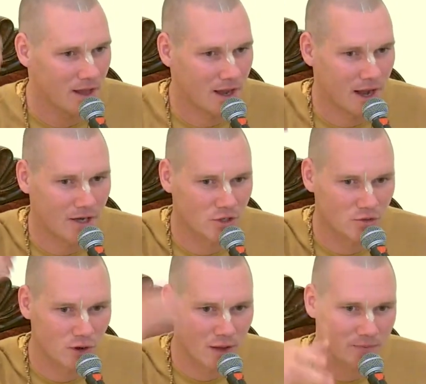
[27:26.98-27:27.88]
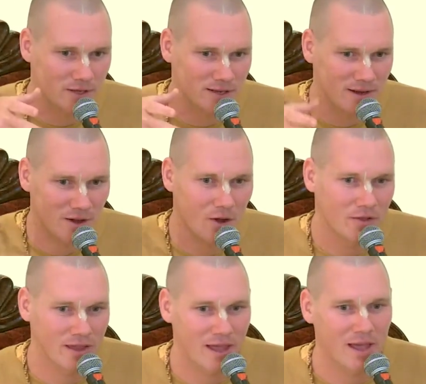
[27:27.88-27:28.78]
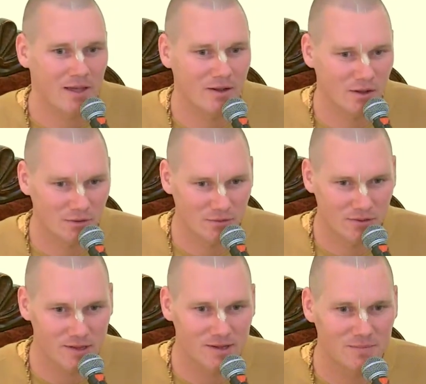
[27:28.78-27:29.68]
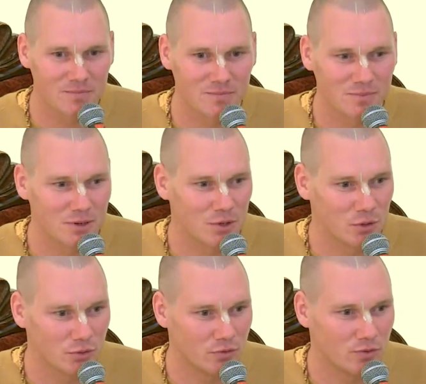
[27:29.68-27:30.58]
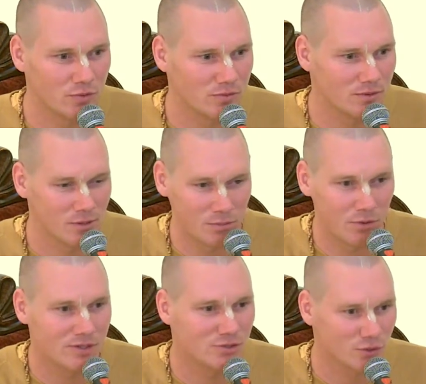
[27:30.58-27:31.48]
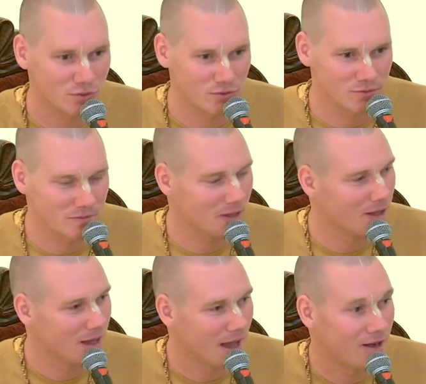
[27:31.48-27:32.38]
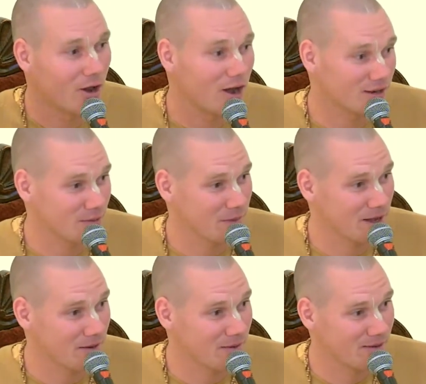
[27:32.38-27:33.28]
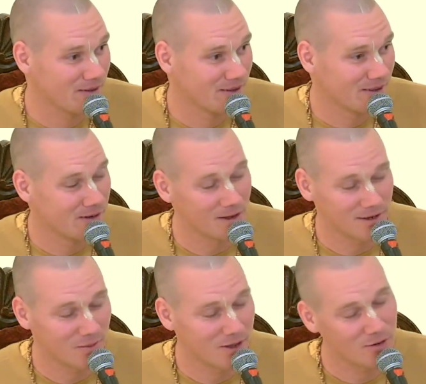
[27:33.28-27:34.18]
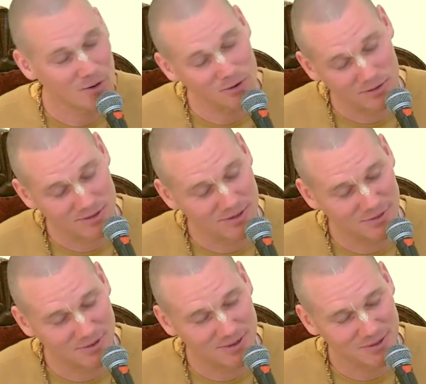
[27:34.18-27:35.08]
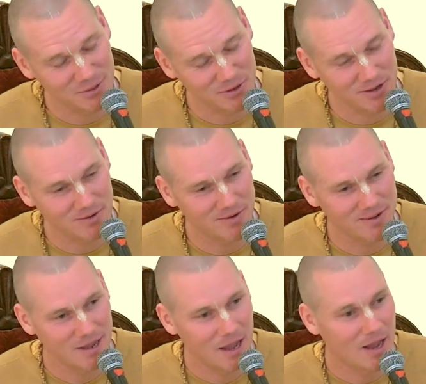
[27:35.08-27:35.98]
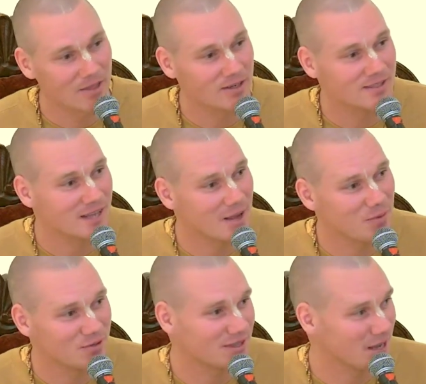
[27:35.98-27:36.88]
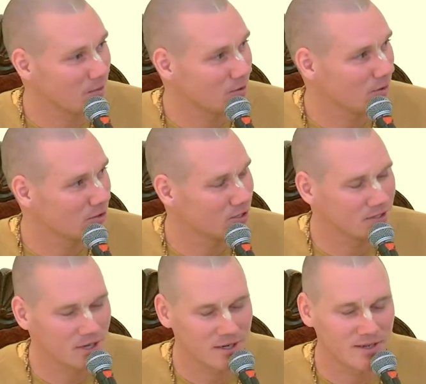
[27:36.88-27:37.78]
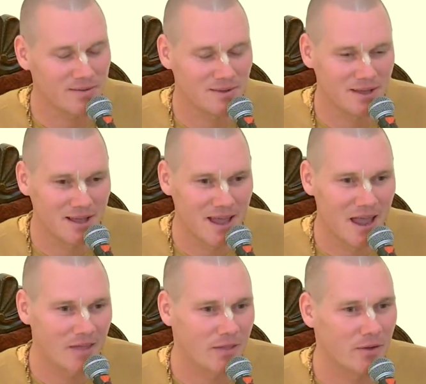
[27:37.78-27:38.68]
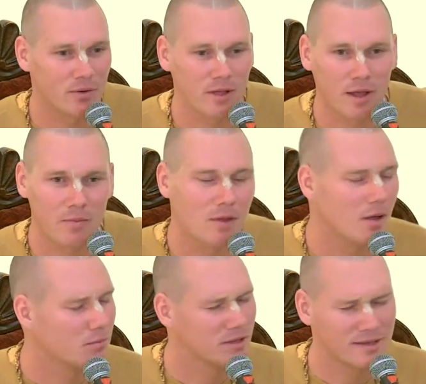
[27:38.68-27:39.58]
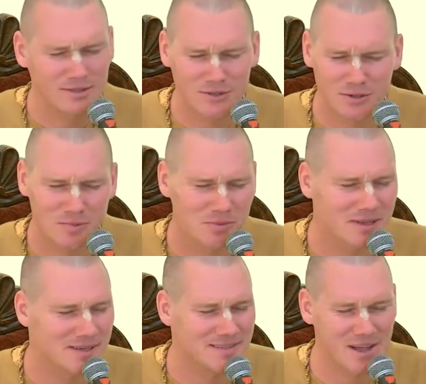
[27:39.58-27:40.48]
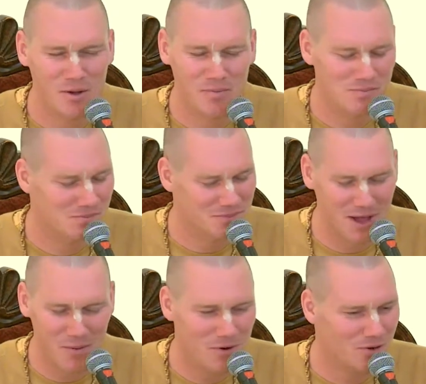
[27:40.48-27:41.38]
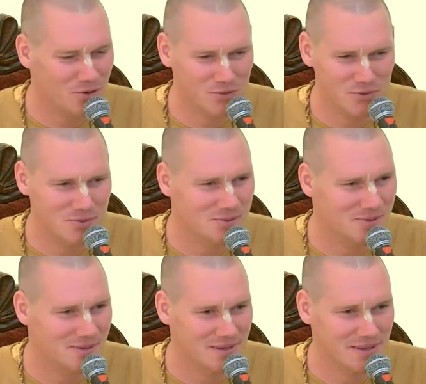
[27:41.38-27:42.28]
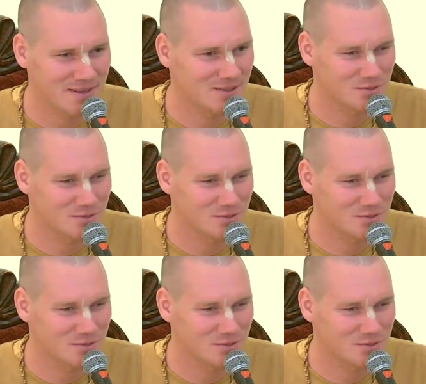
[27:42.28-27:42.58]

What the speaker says: and dropped it on the head of the guru, the Buddhist guru, and knocked him out cold. He fell on the ground. And the disciples came to Lord Chaitanya, and they were like, please sir, please help our guru, he